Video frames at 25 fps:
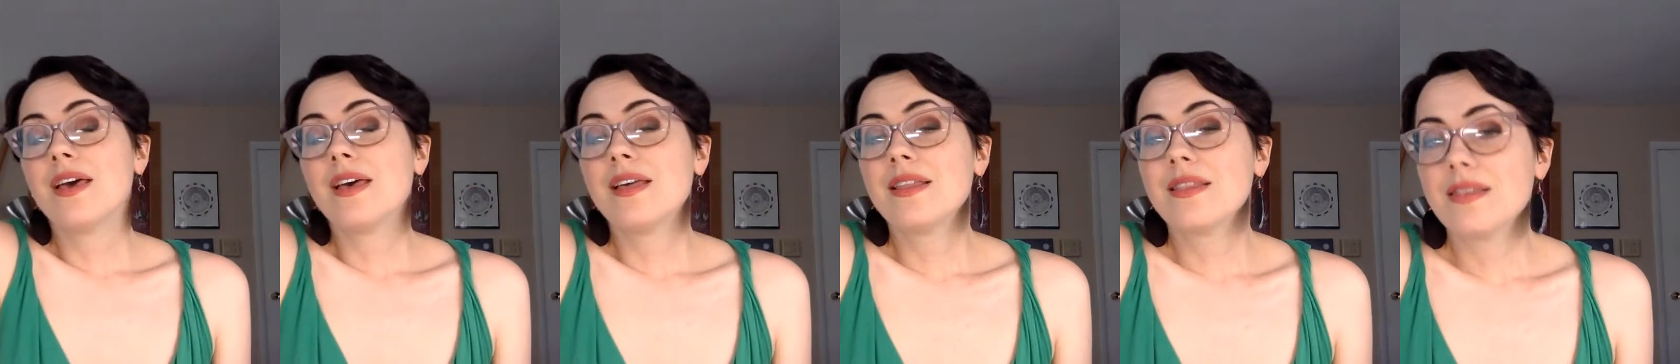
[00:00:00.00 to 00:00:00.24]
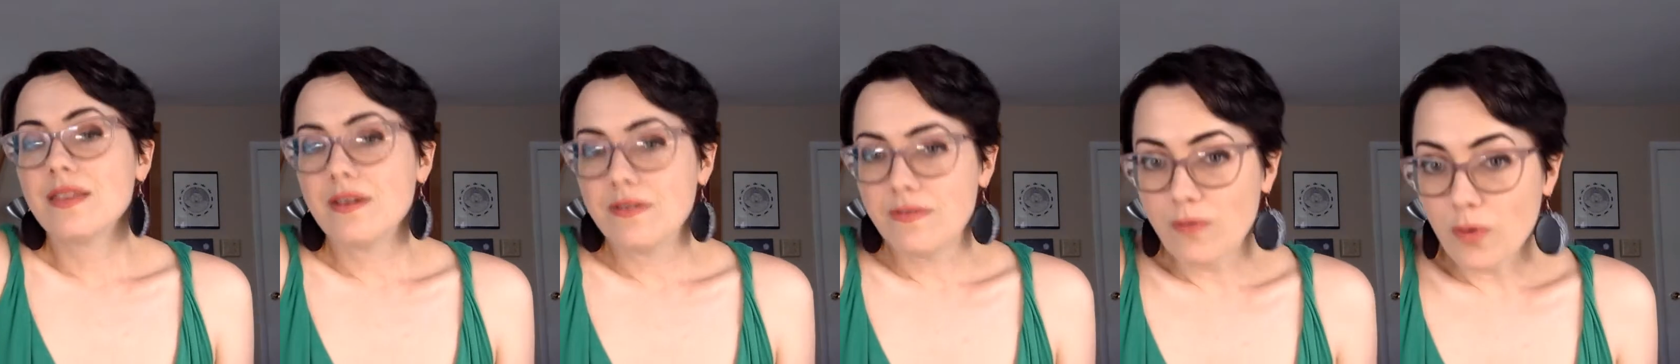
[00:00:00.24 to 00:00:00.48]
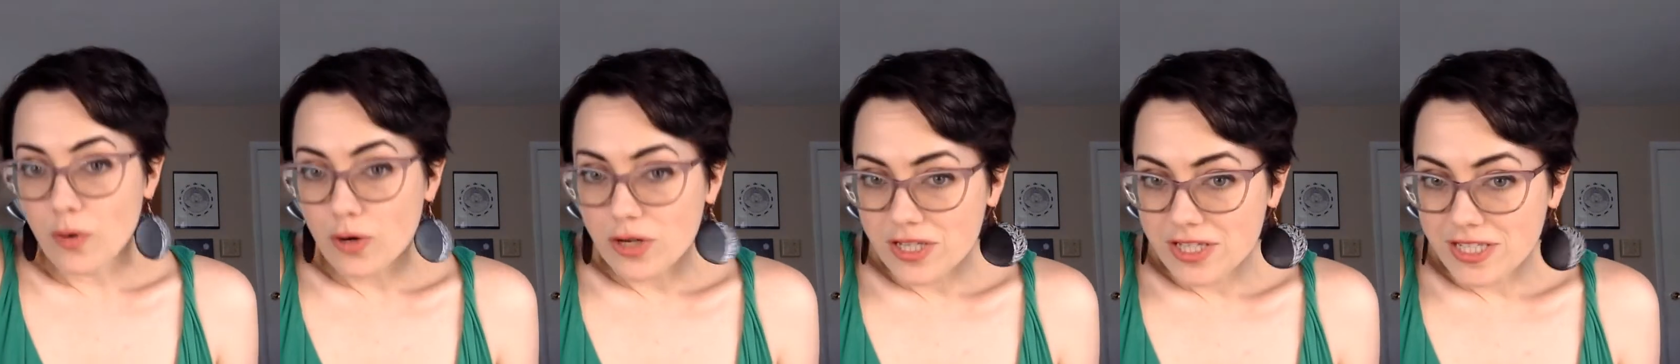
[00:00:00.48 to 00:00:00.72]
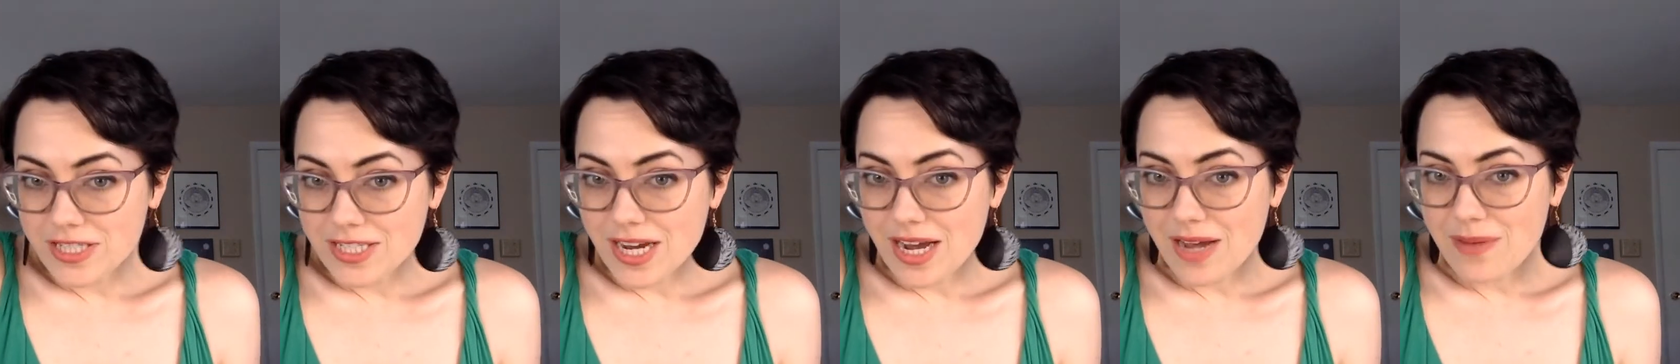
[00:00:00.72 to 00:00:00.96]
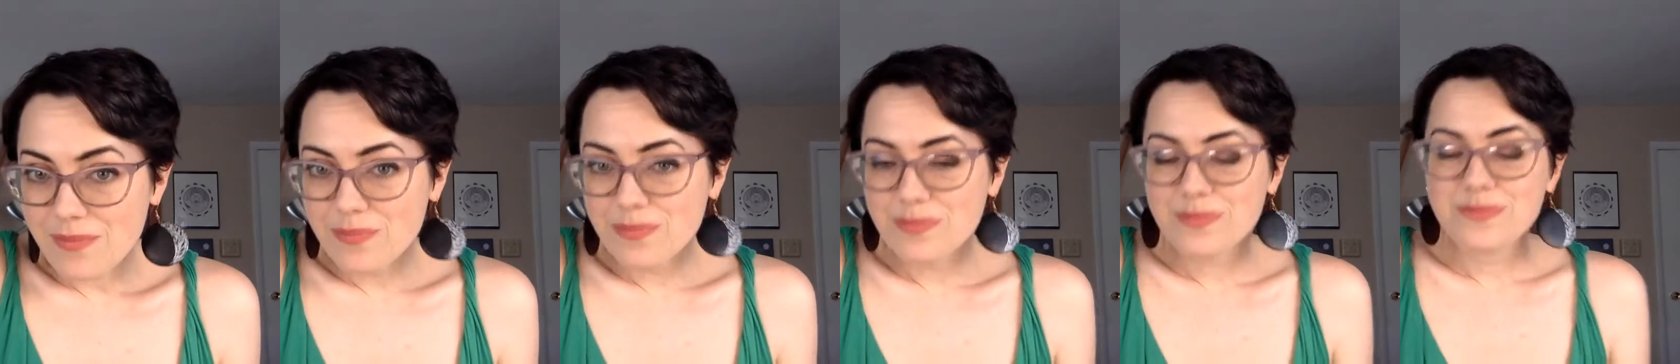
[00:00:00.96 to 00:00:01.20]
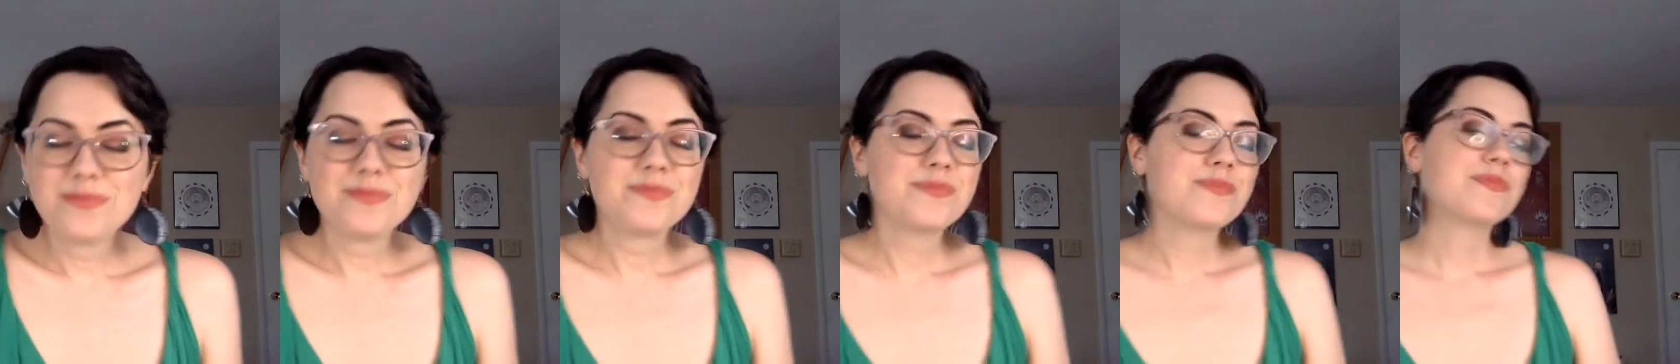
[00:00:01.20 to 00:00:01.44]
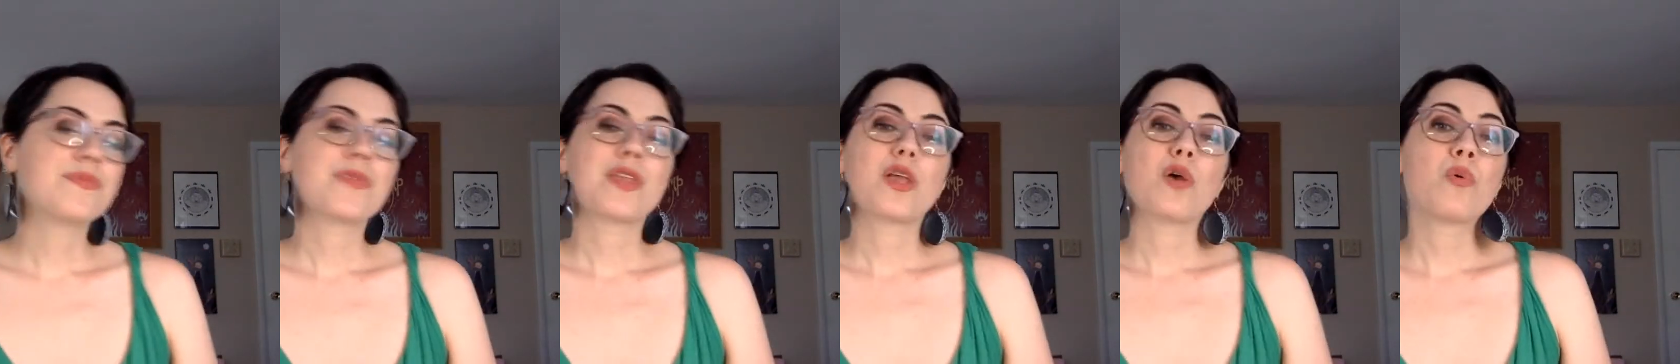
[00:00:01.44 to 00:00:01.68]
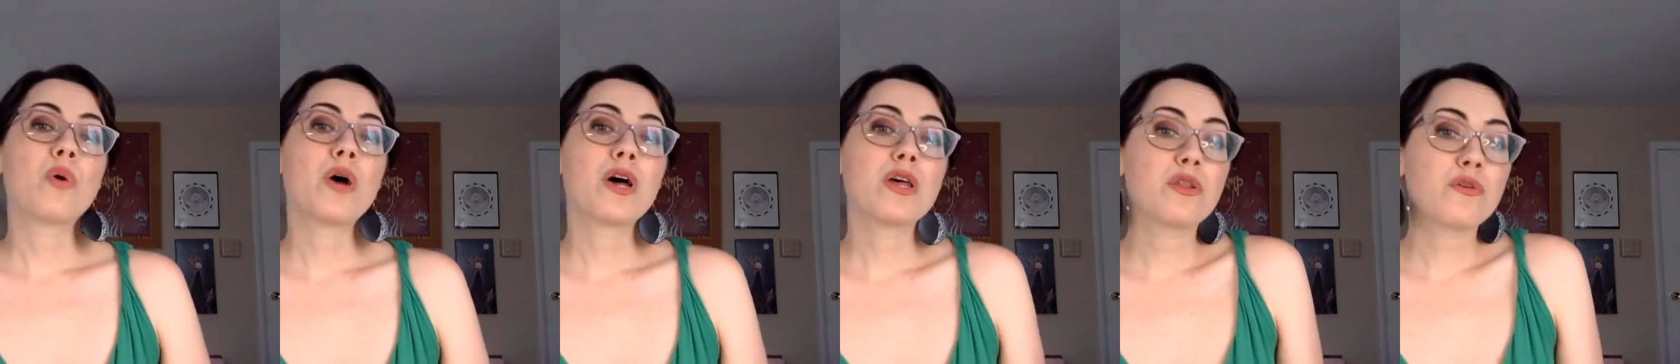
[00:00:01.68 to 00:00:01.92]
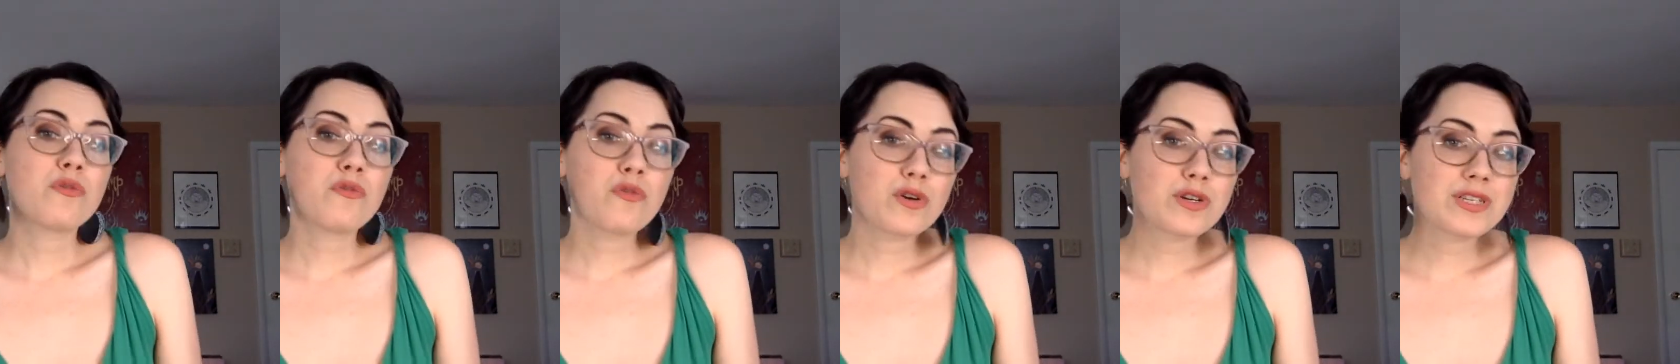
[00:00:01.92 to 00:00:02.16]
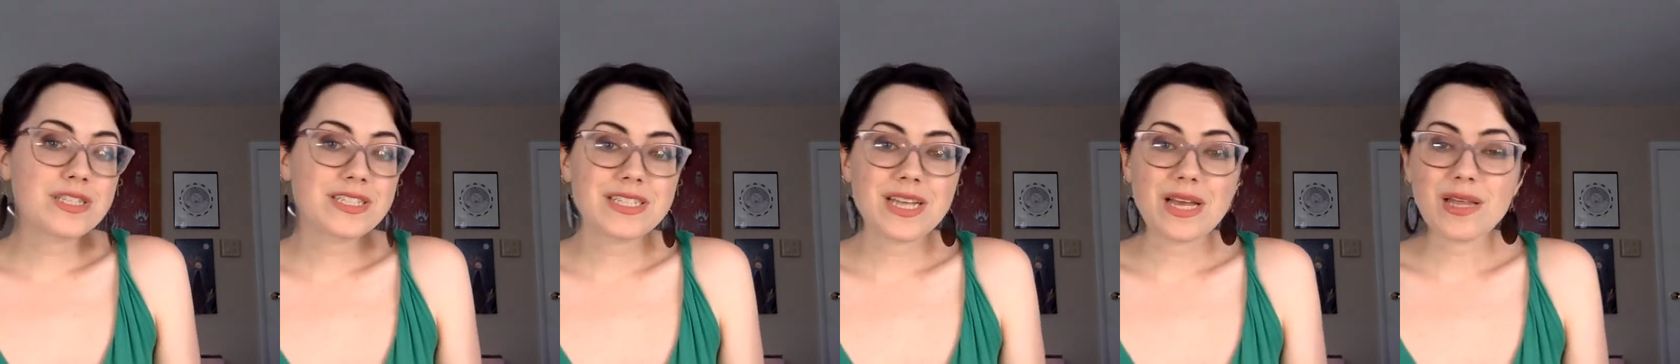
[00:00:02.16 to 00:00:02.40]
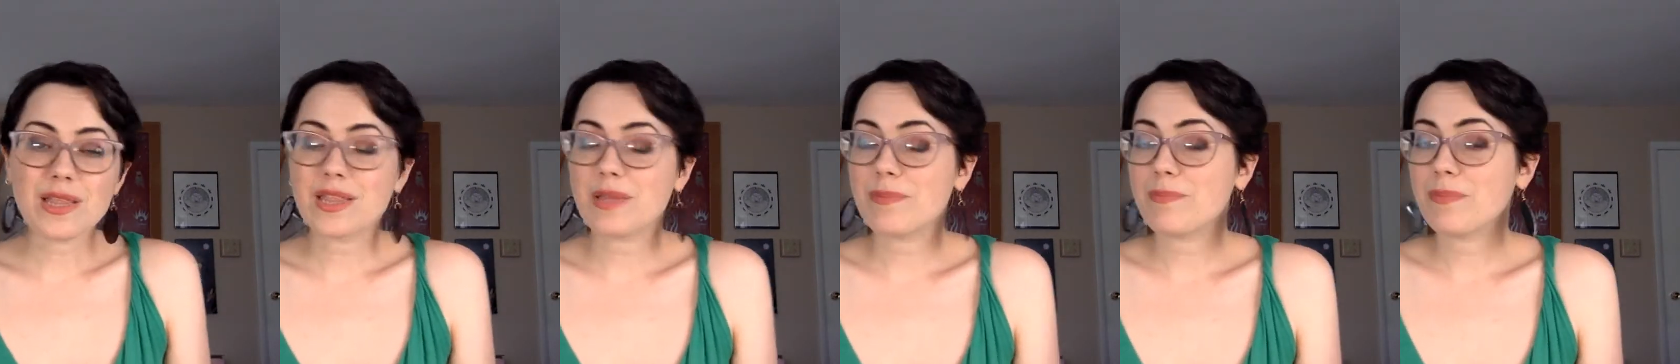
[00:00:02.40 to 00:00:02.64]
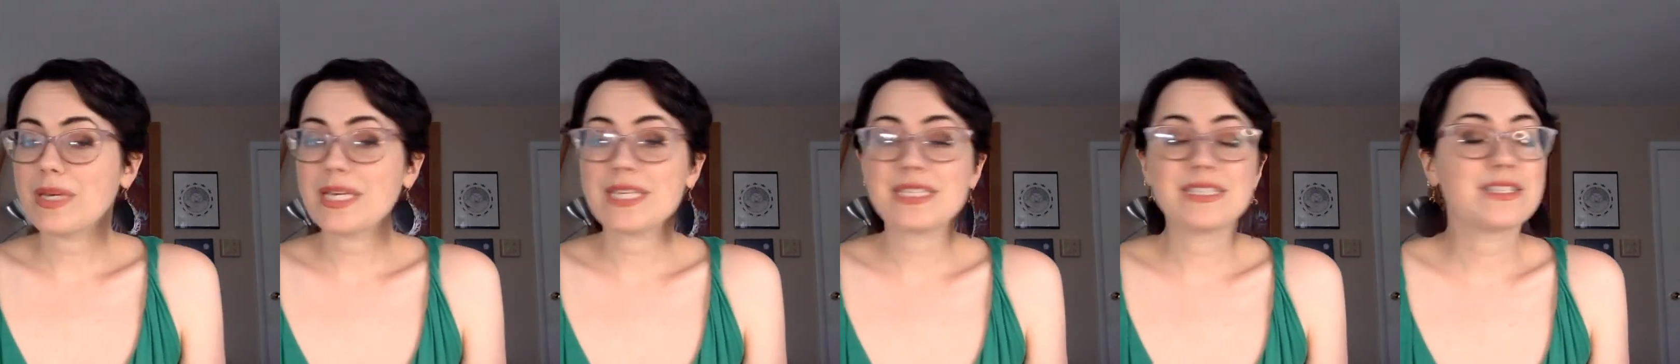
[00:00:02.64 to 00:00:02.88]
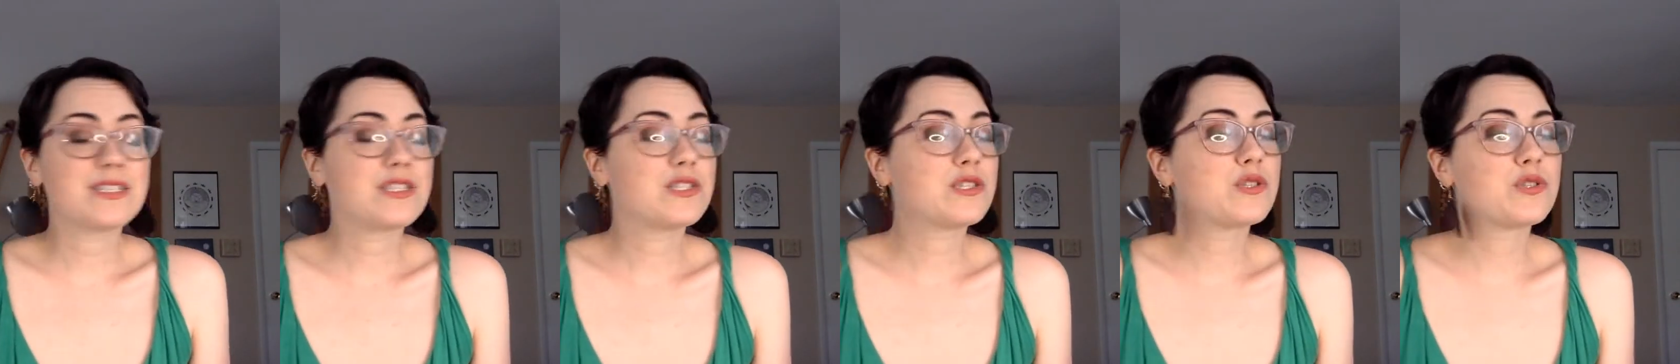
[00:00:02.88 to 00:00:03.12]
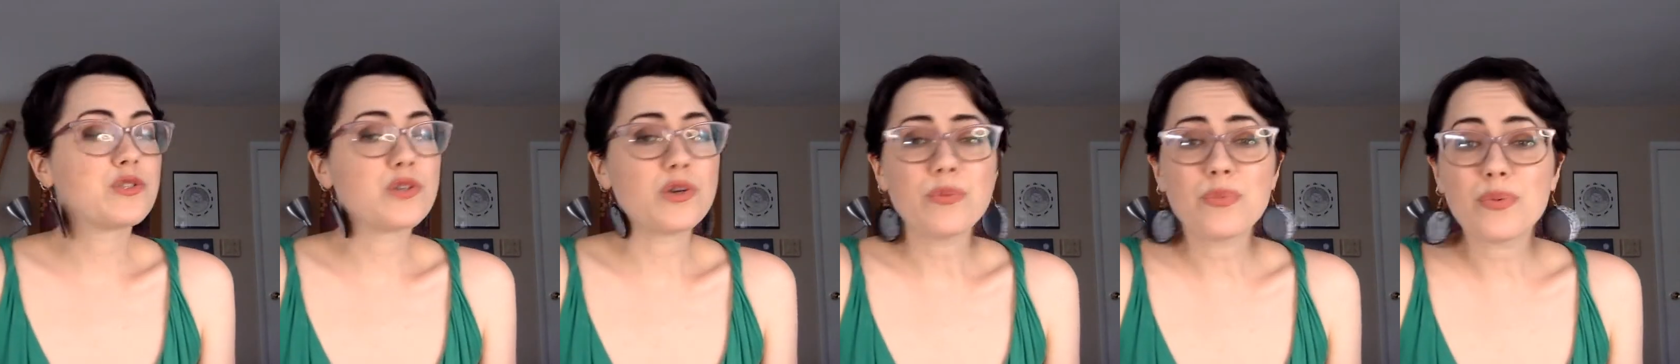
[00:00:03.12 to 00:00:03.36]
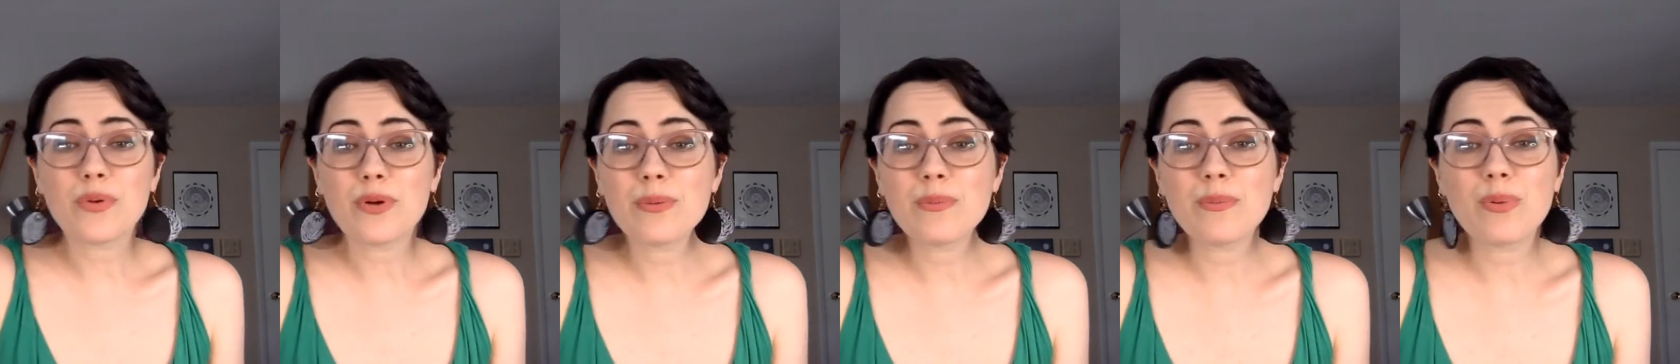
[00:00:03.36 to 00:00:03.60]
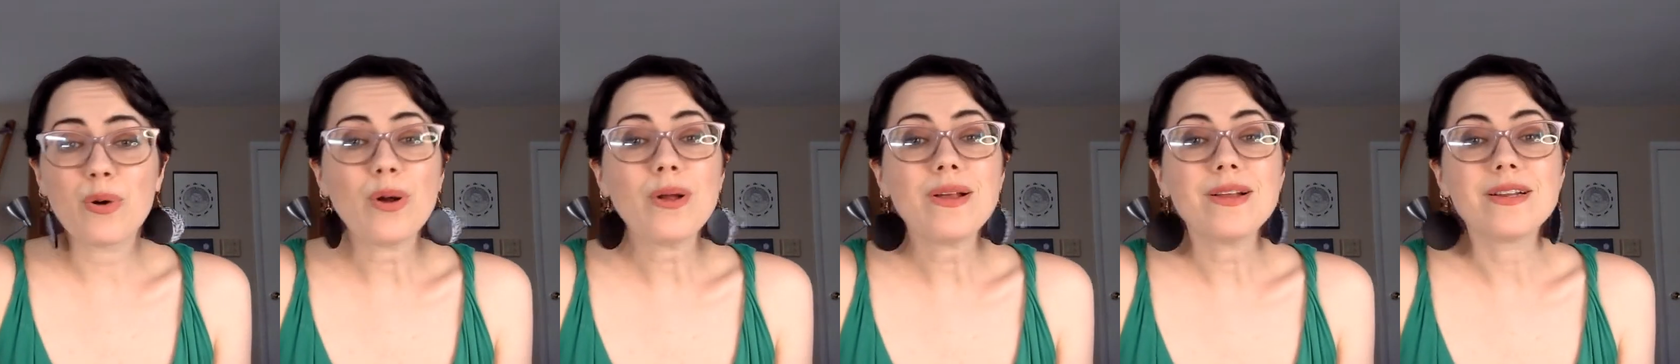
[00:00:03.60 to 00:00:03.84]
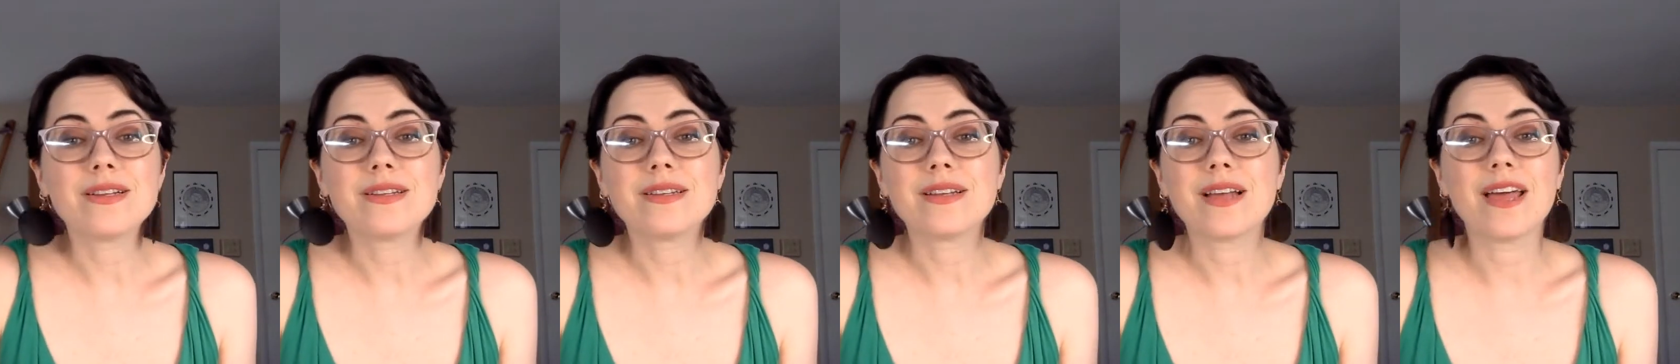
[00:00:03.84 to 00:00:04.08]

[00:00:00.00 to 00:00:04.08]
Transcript: The fourth step? Well, the fourth step is super important,